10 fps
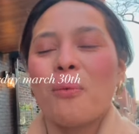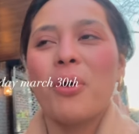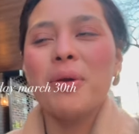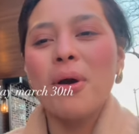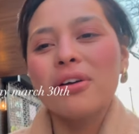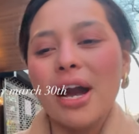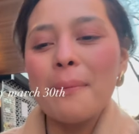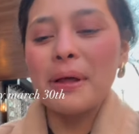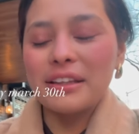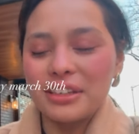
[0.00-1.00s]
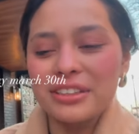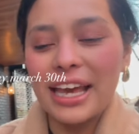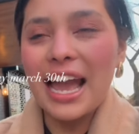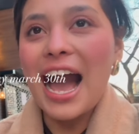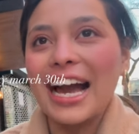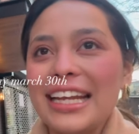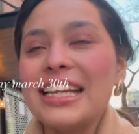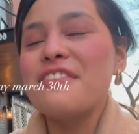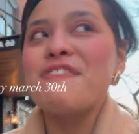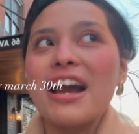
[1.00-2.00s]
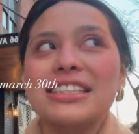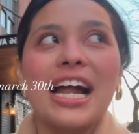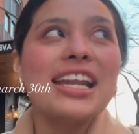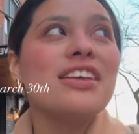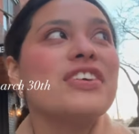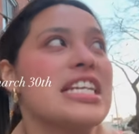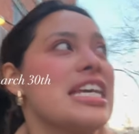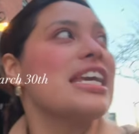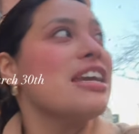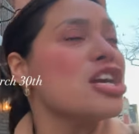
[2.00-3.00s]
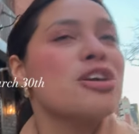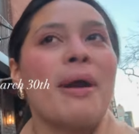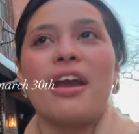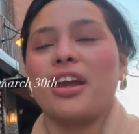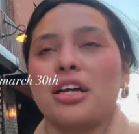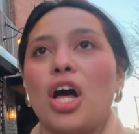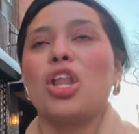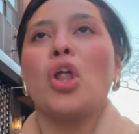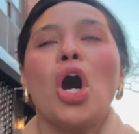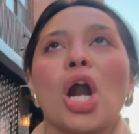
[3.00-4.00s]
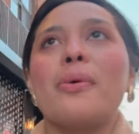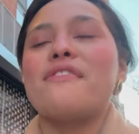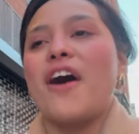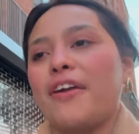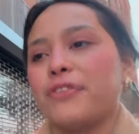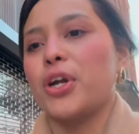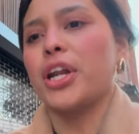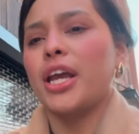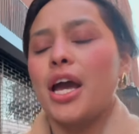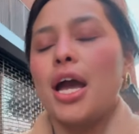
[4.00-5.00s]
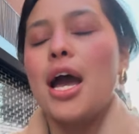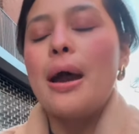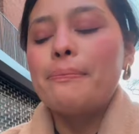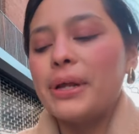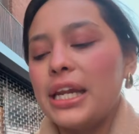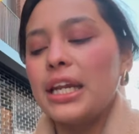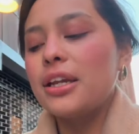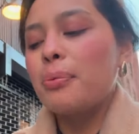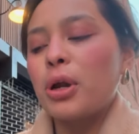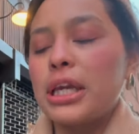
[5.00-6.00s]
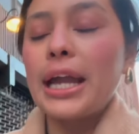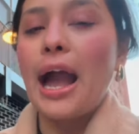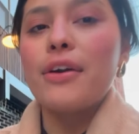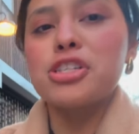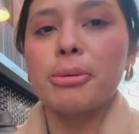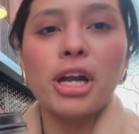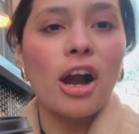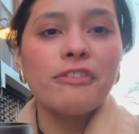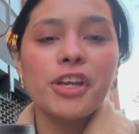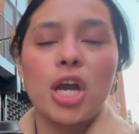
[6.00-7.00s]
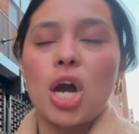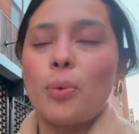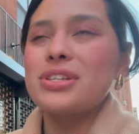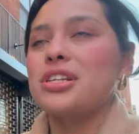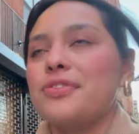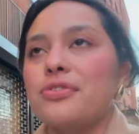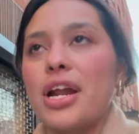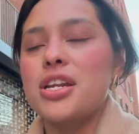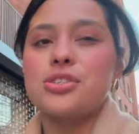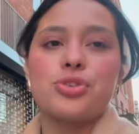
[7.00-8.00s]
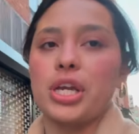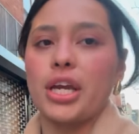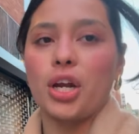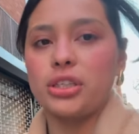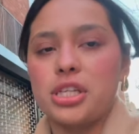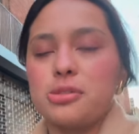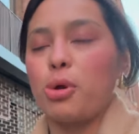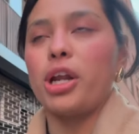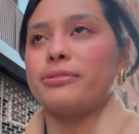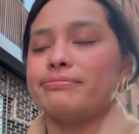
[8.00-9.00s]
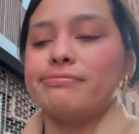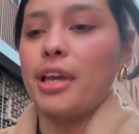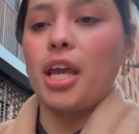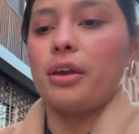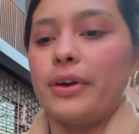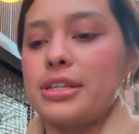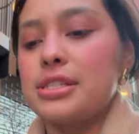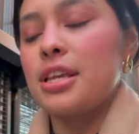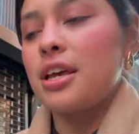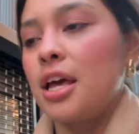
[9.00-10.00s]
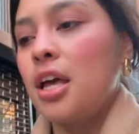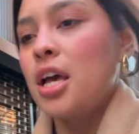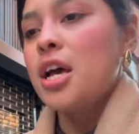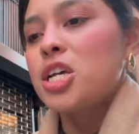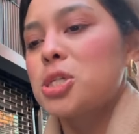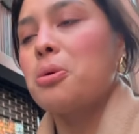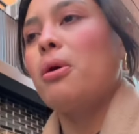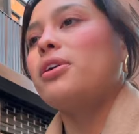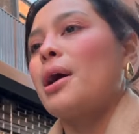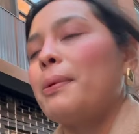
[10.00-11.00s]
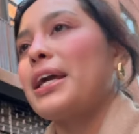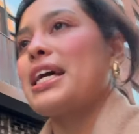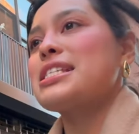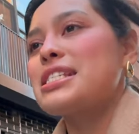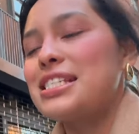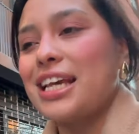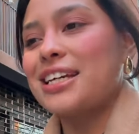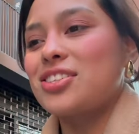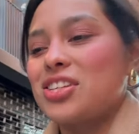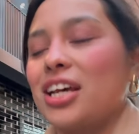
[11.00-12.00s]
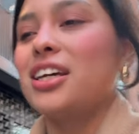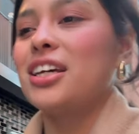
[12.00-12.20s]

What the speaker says: We woke up a little late. In fact, I didn't even hear my alarm at 5:30, but it ended up working out. I took my coffee to go. I wasn't even ready to drink it early this morning. Anyways, so we woke up like at 6.